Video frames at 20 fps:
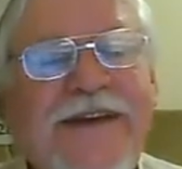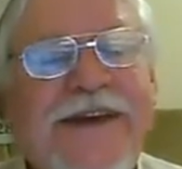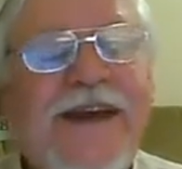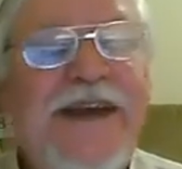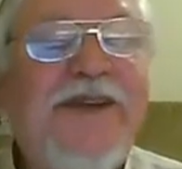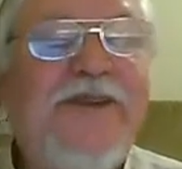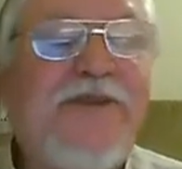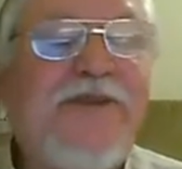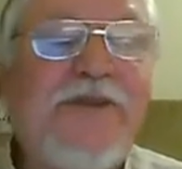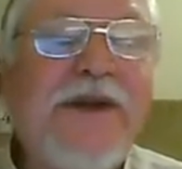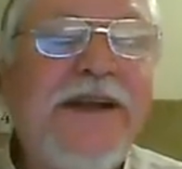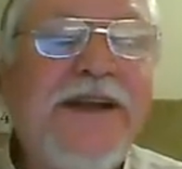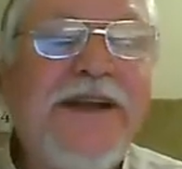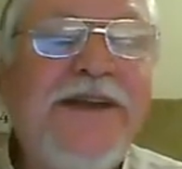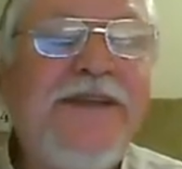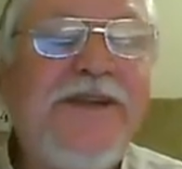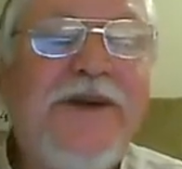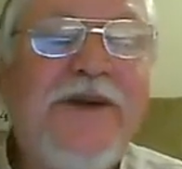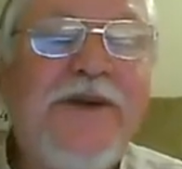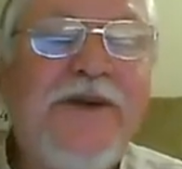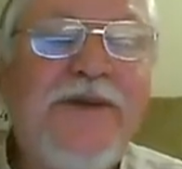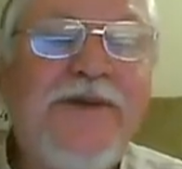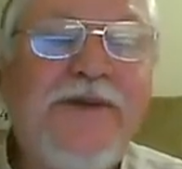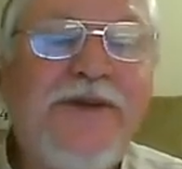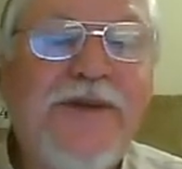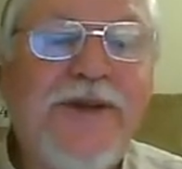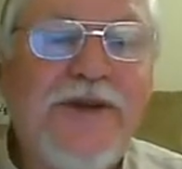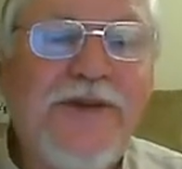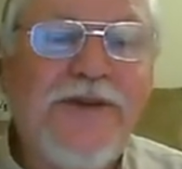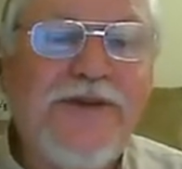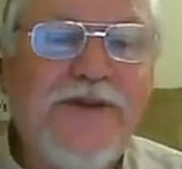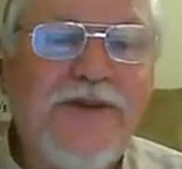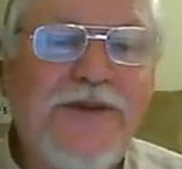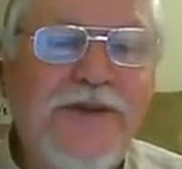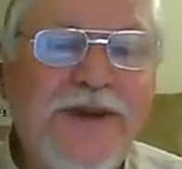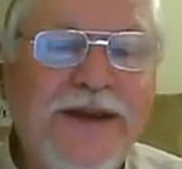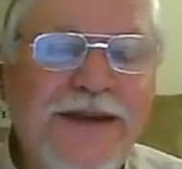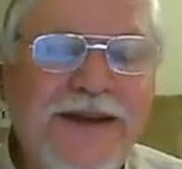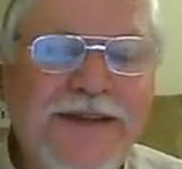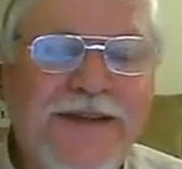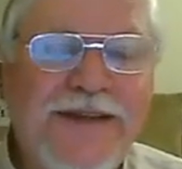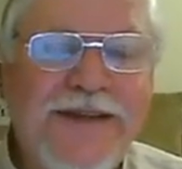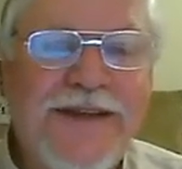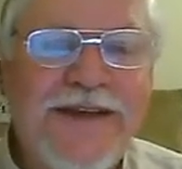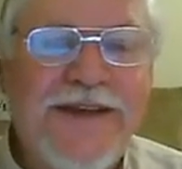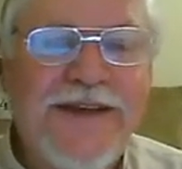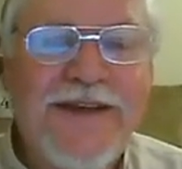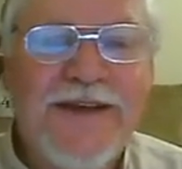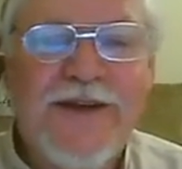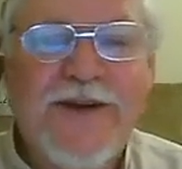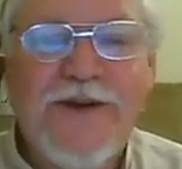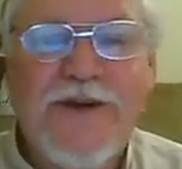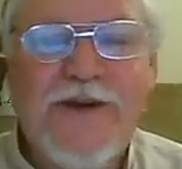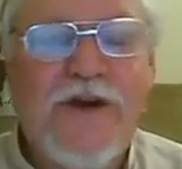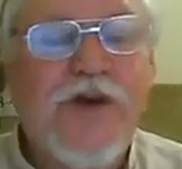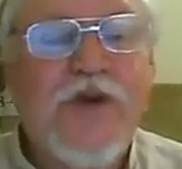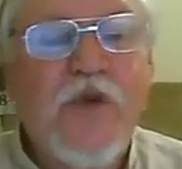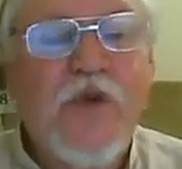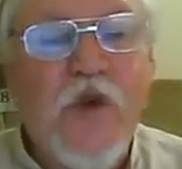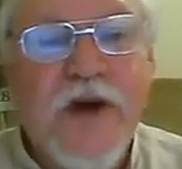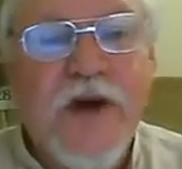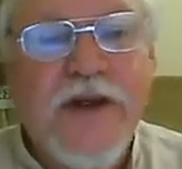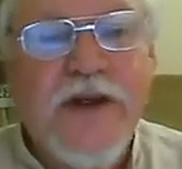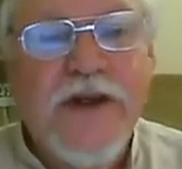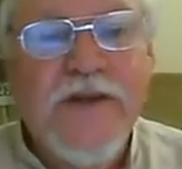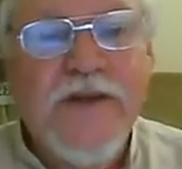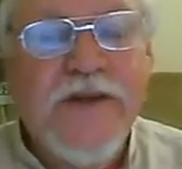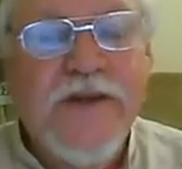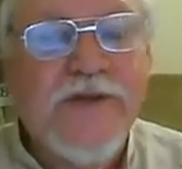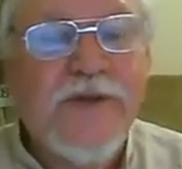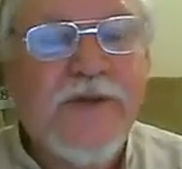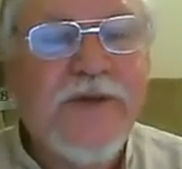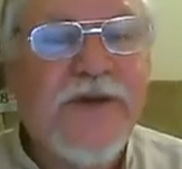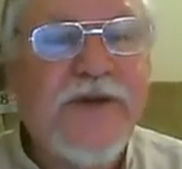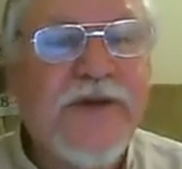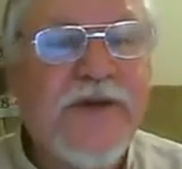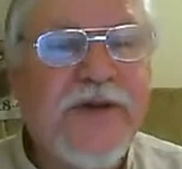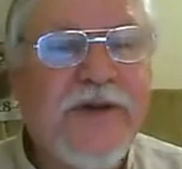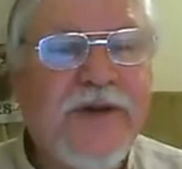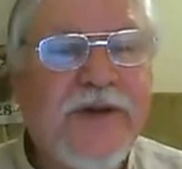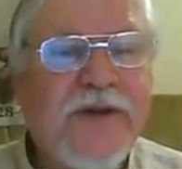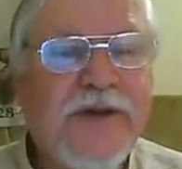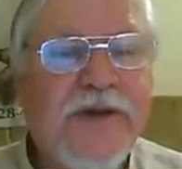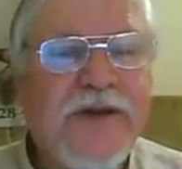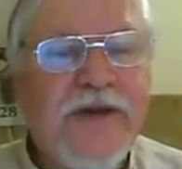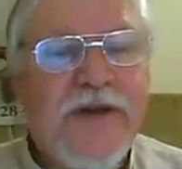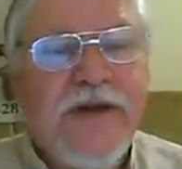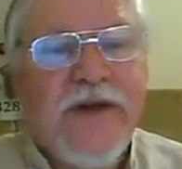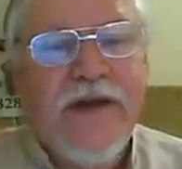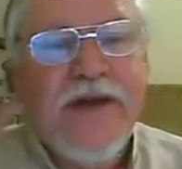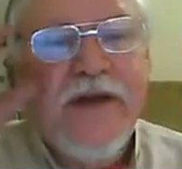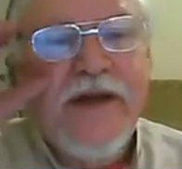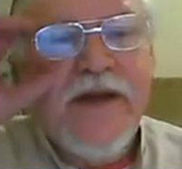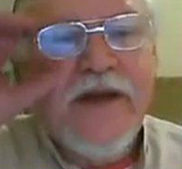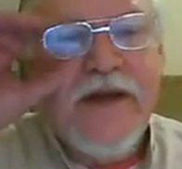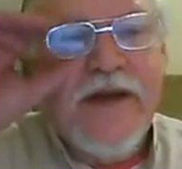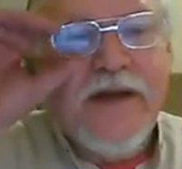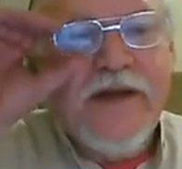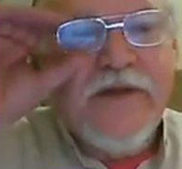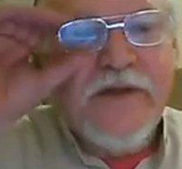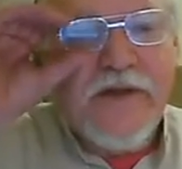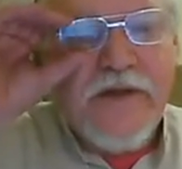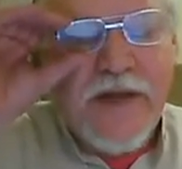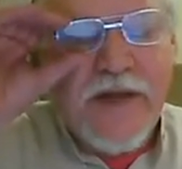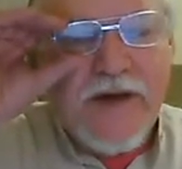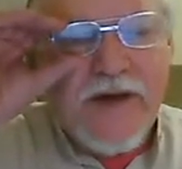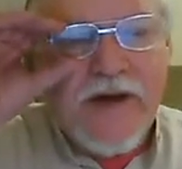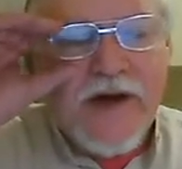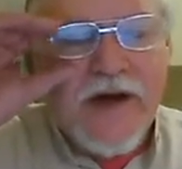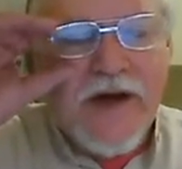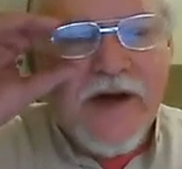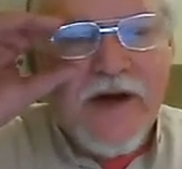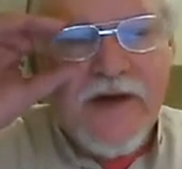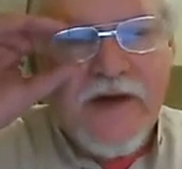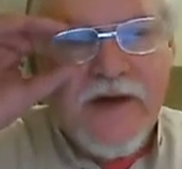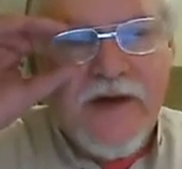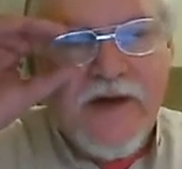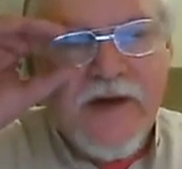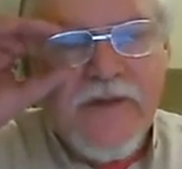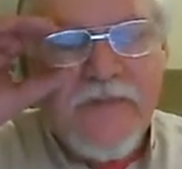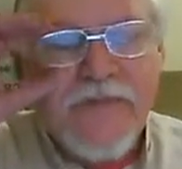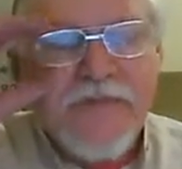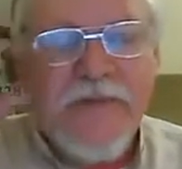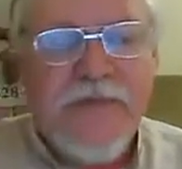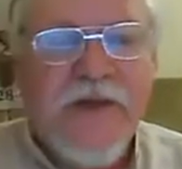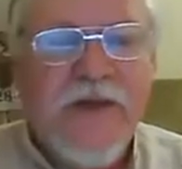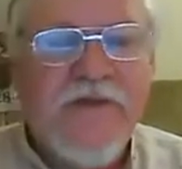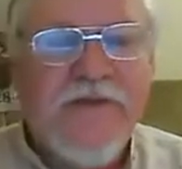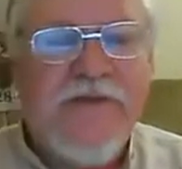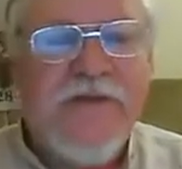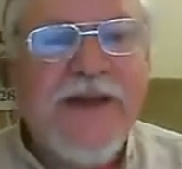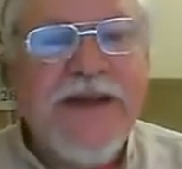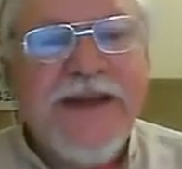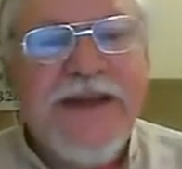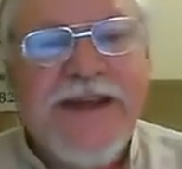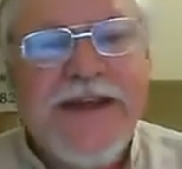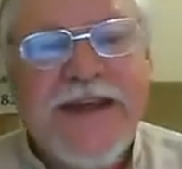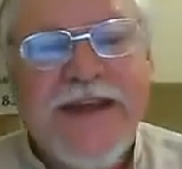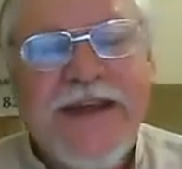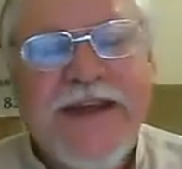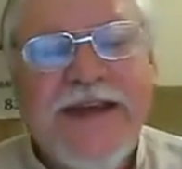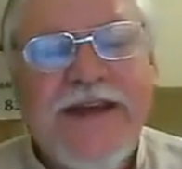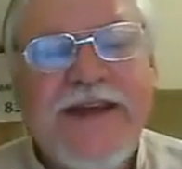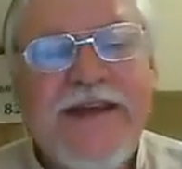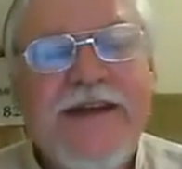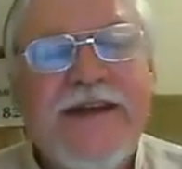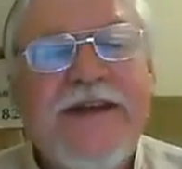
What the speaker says: It is really those that are doing the good work in this world, that are feeling